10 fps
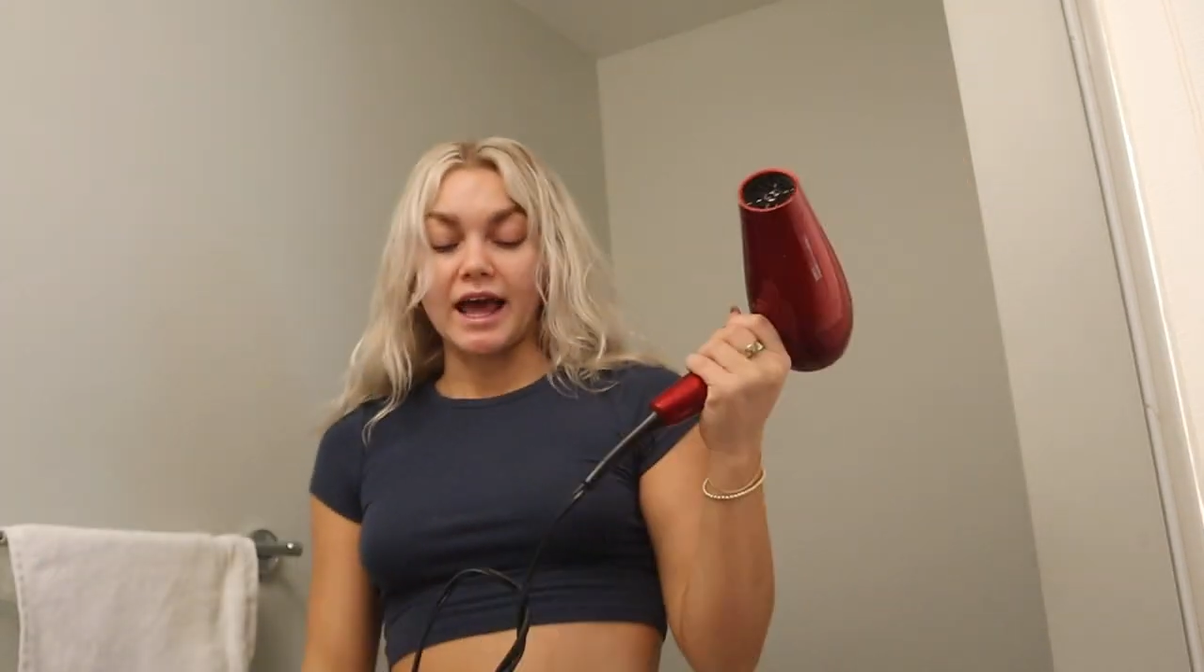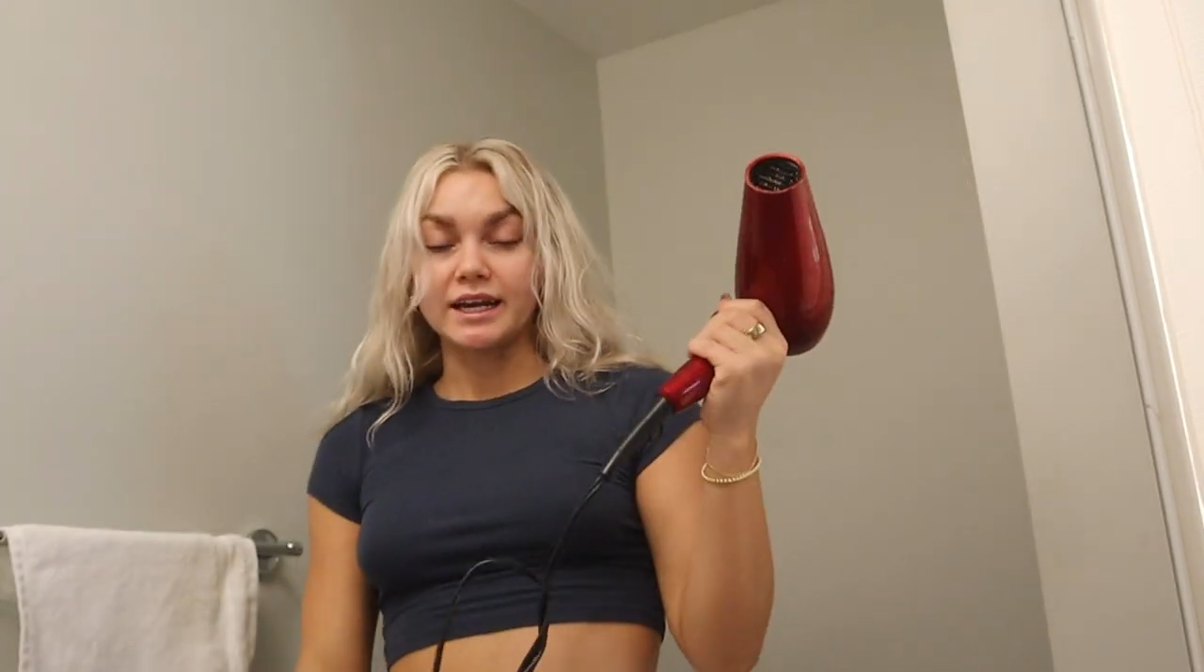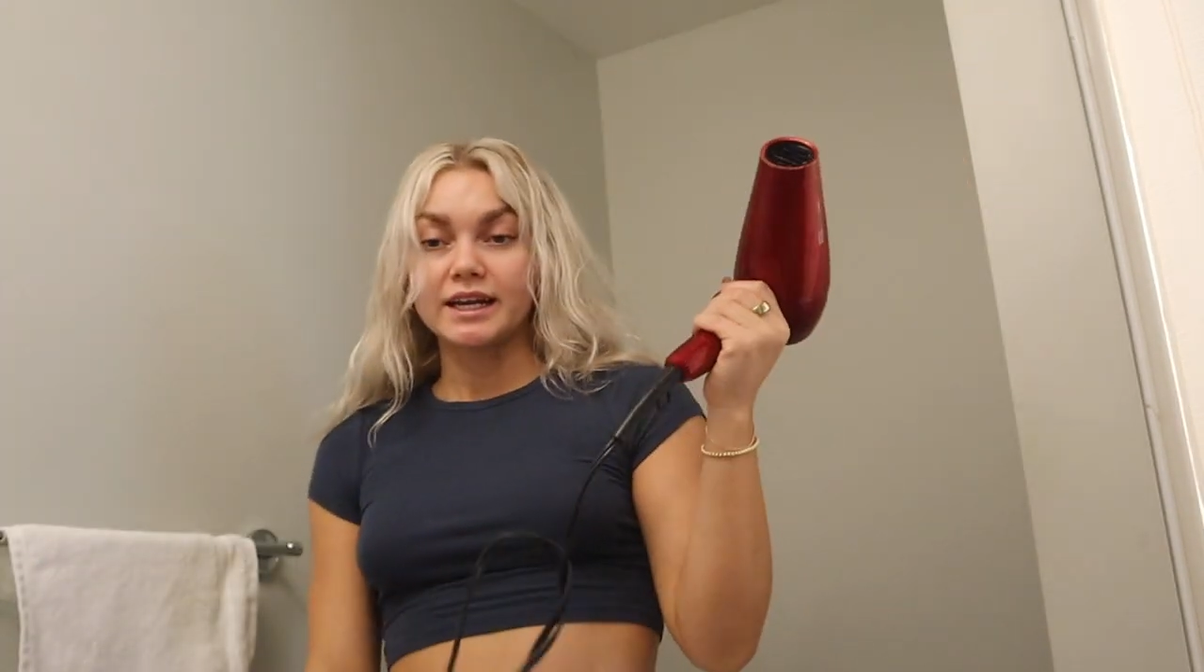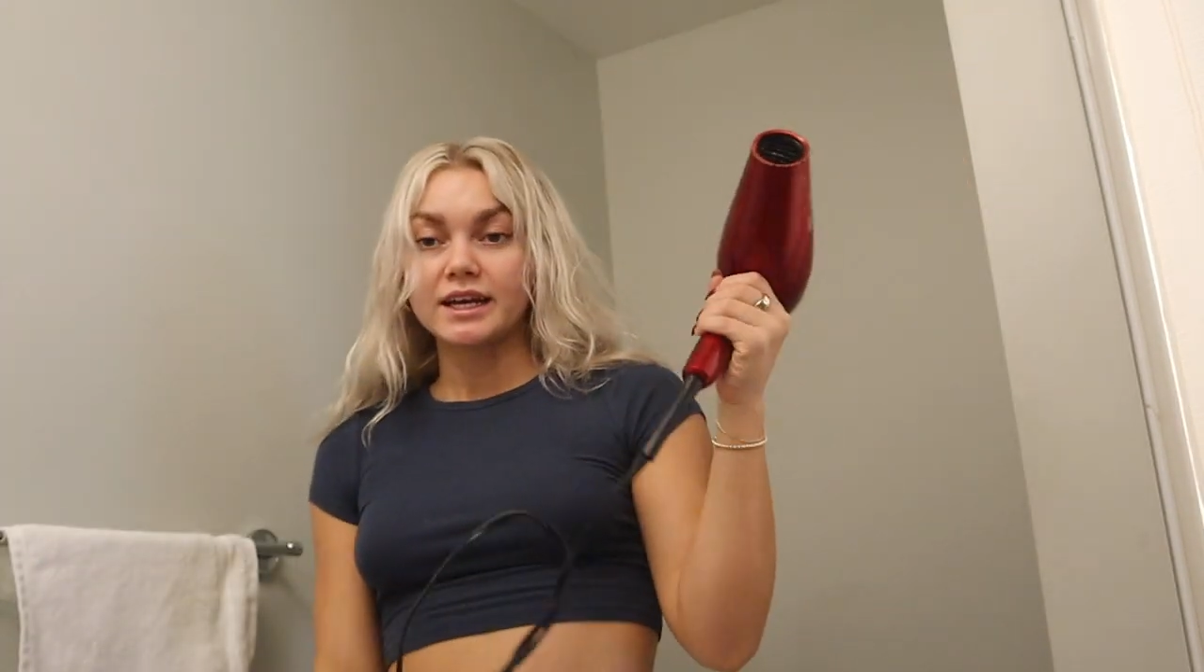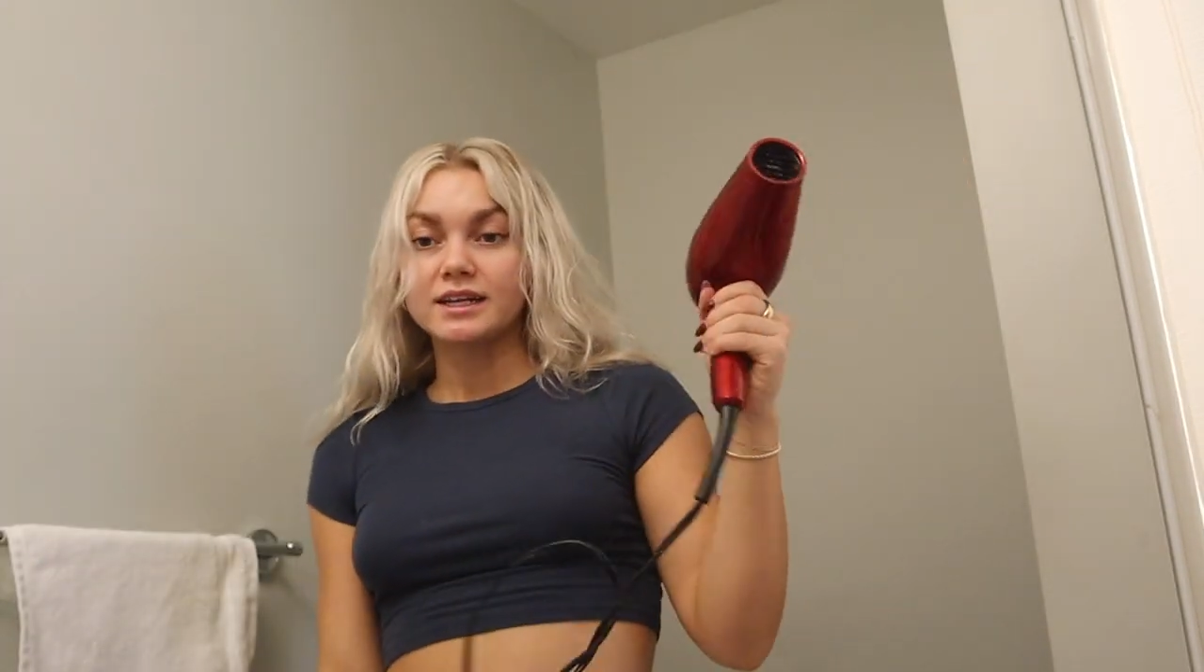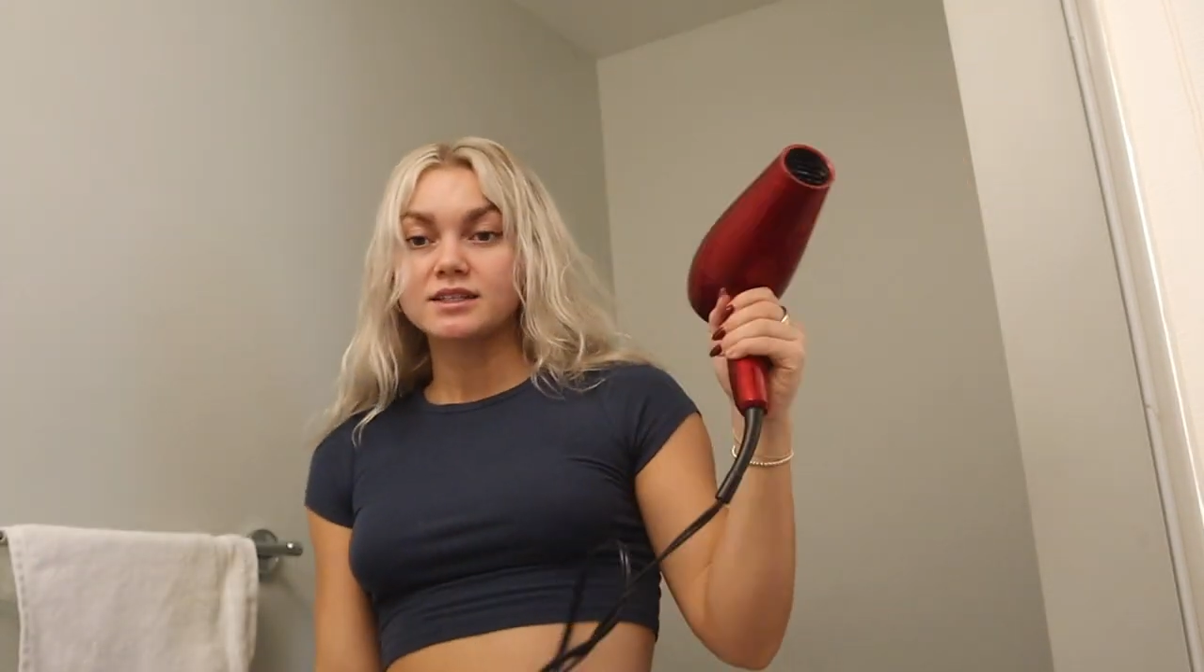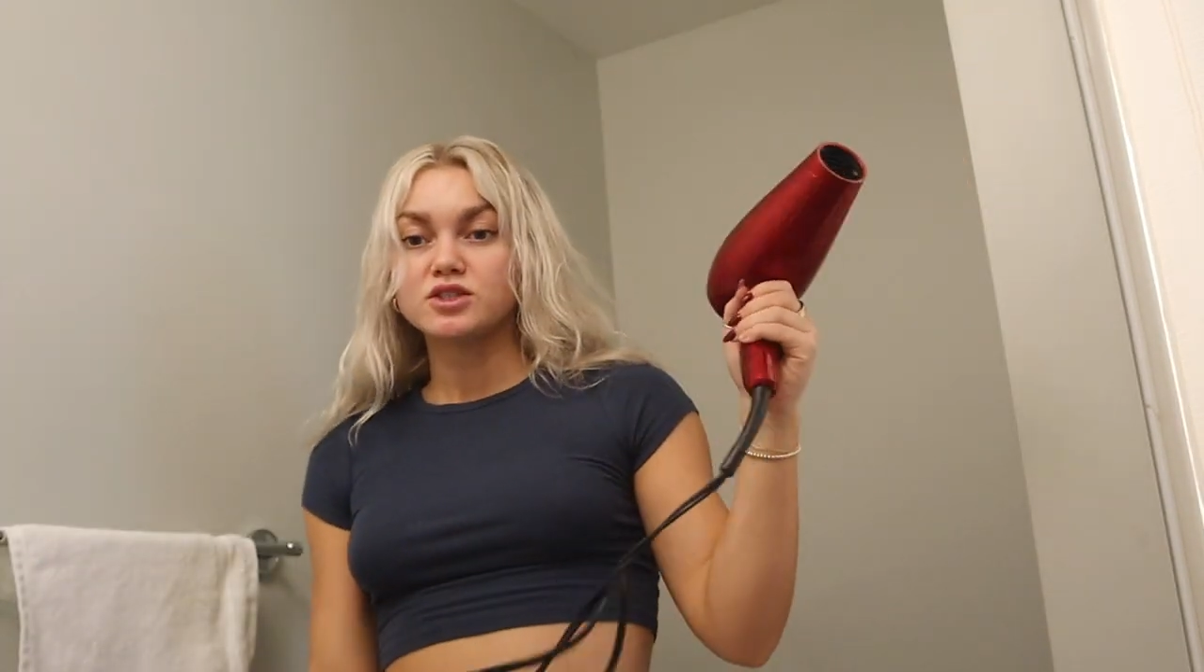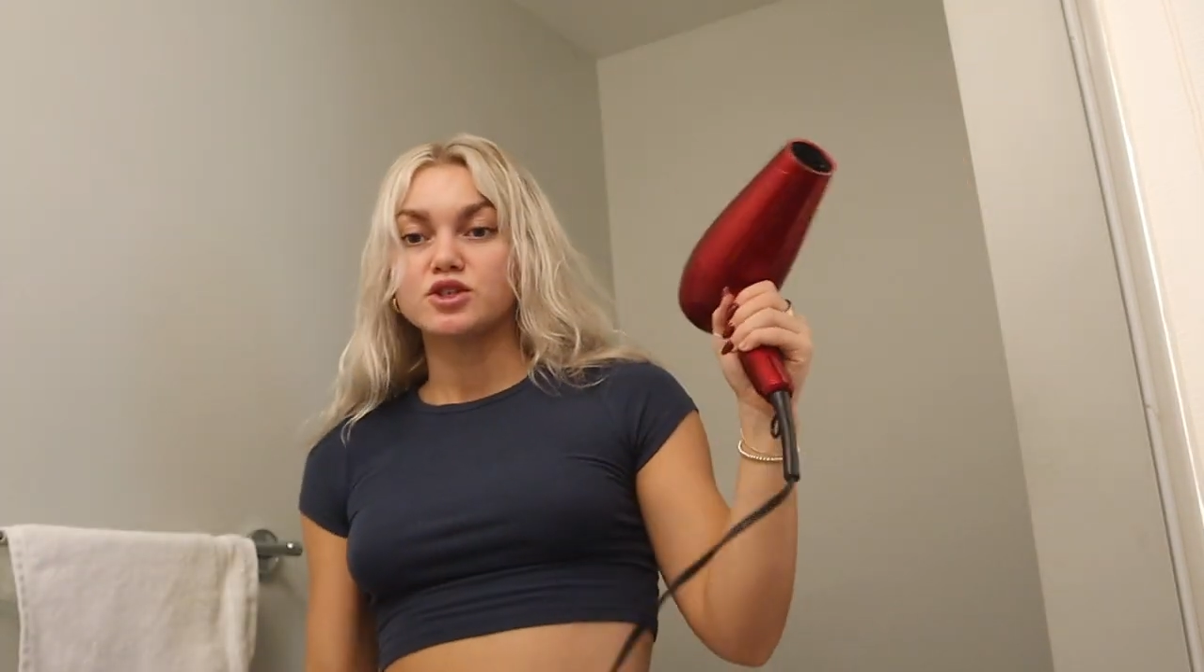editing